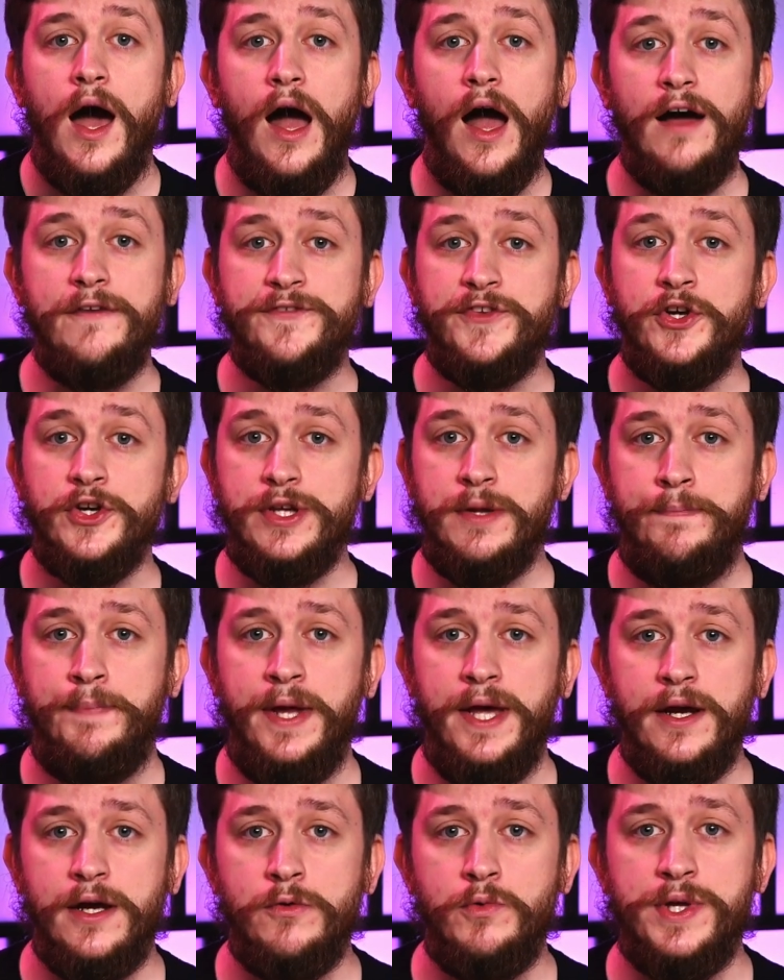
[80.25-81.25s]
After the
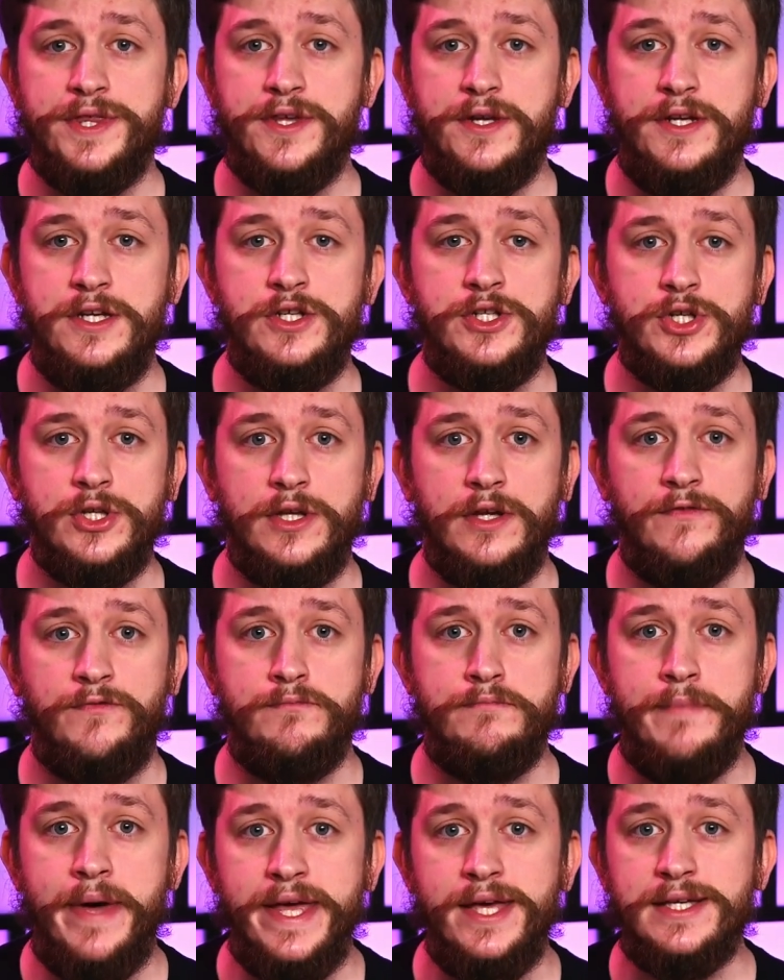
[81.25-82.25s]
player with initiative
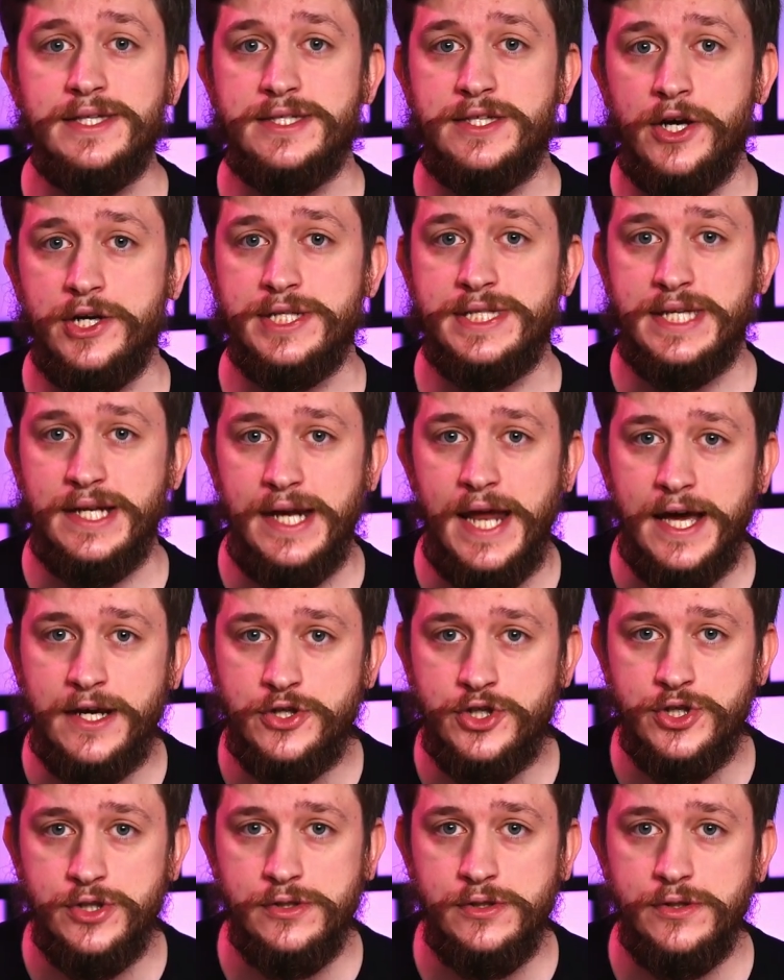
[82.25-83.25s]
makes their
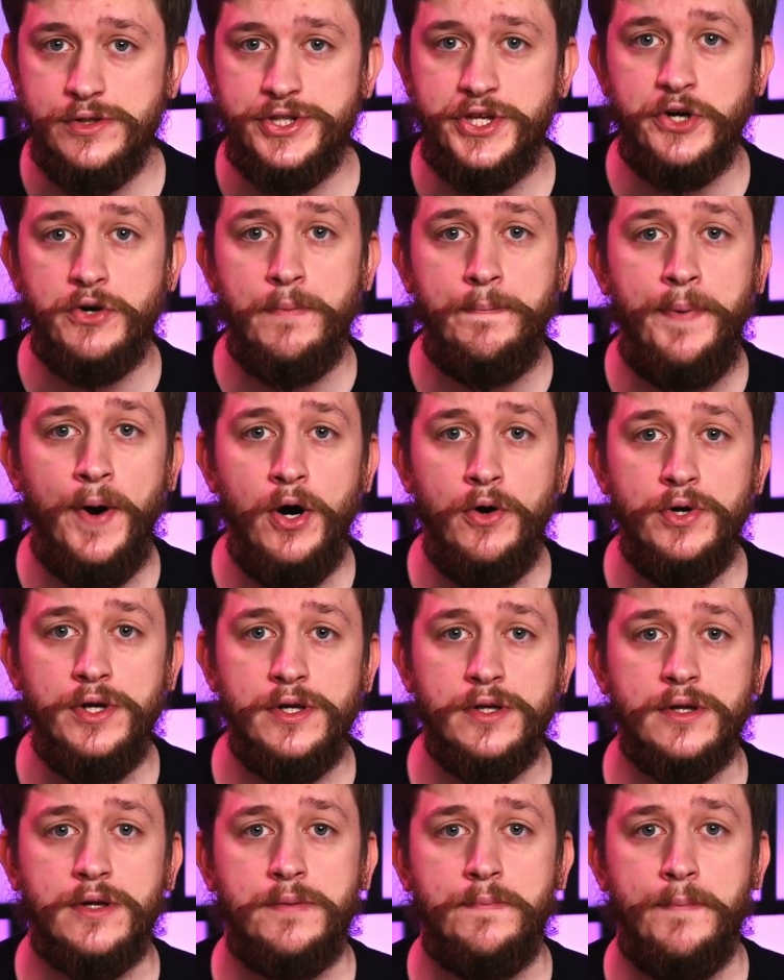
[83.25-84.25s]
selection, their
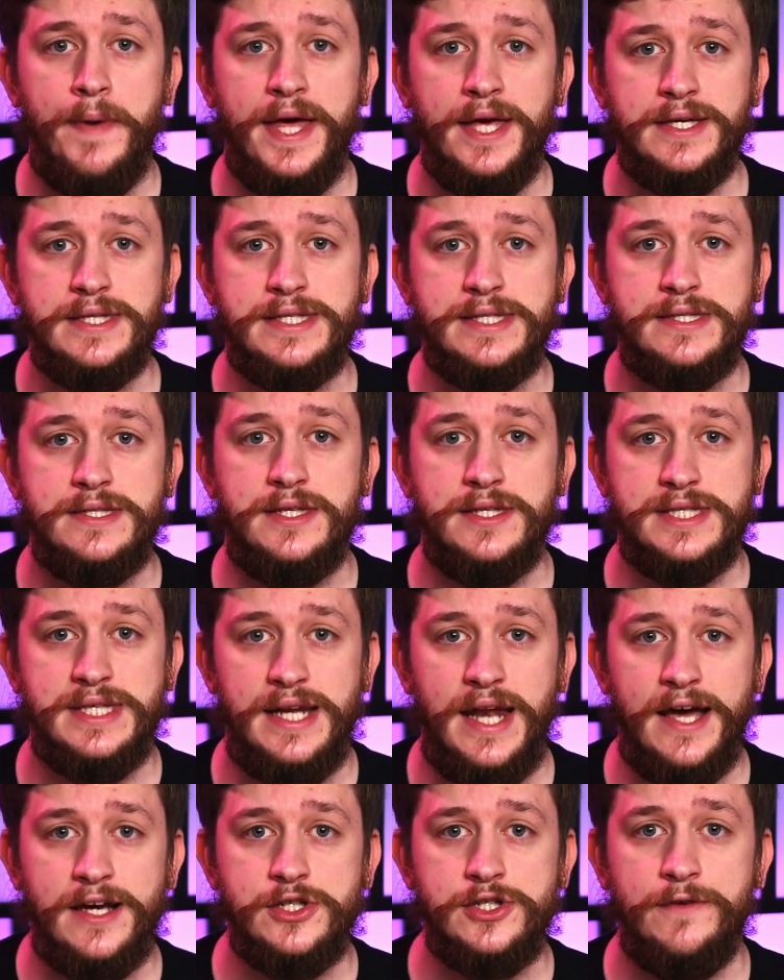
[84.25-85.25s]
opponent makes the
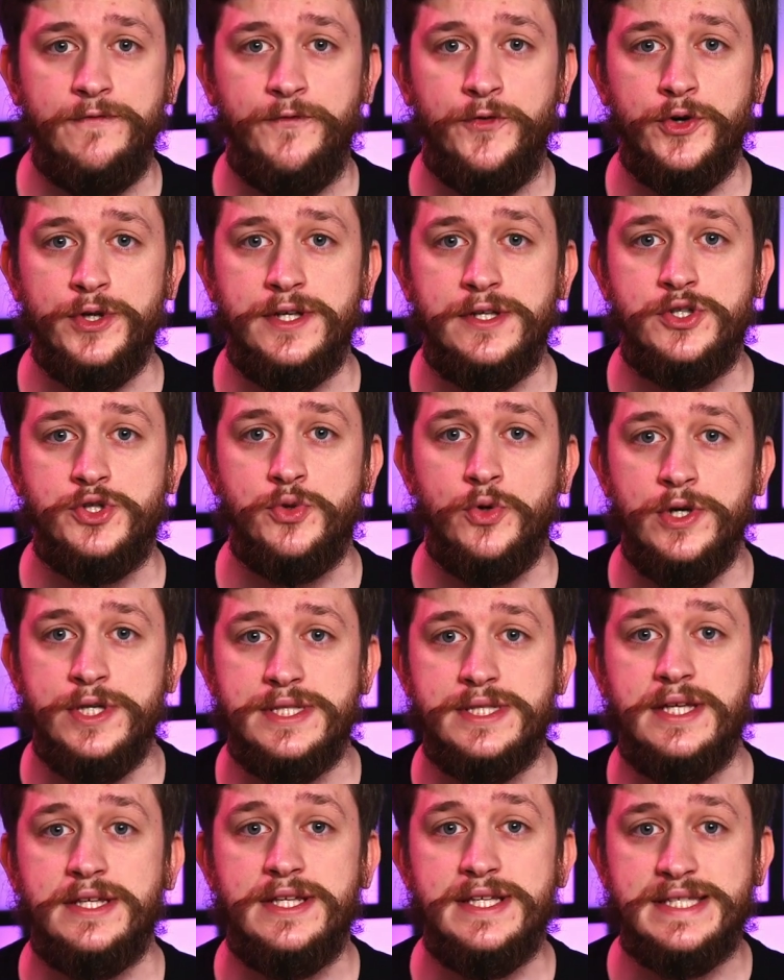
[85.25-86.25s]
selection for the
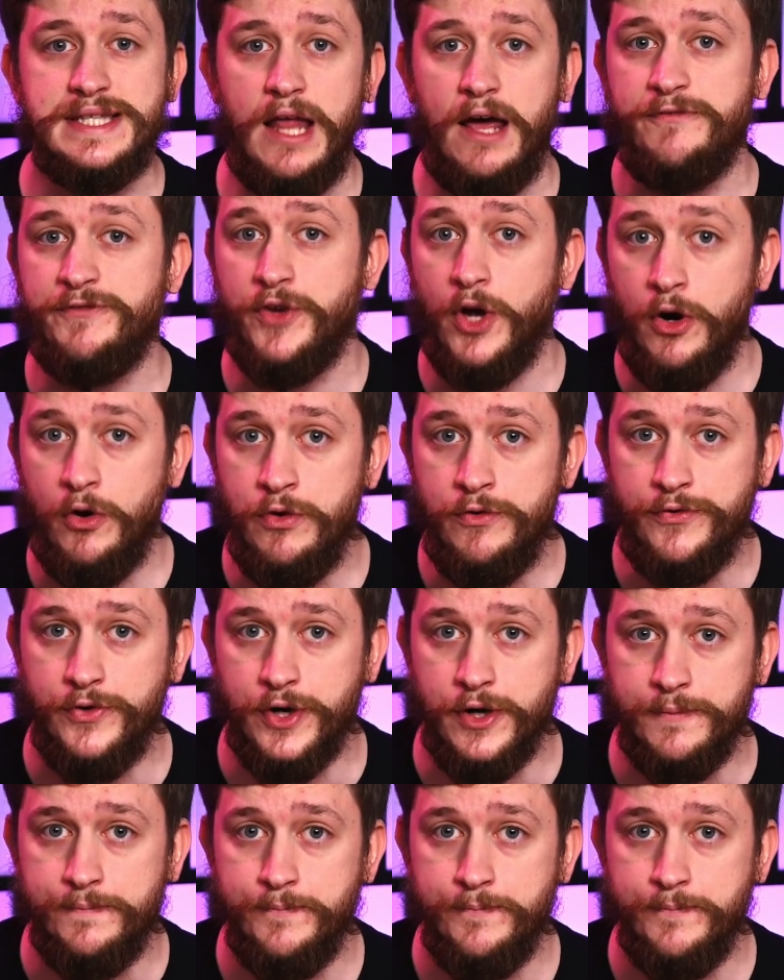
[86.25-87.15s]
choice that is left over.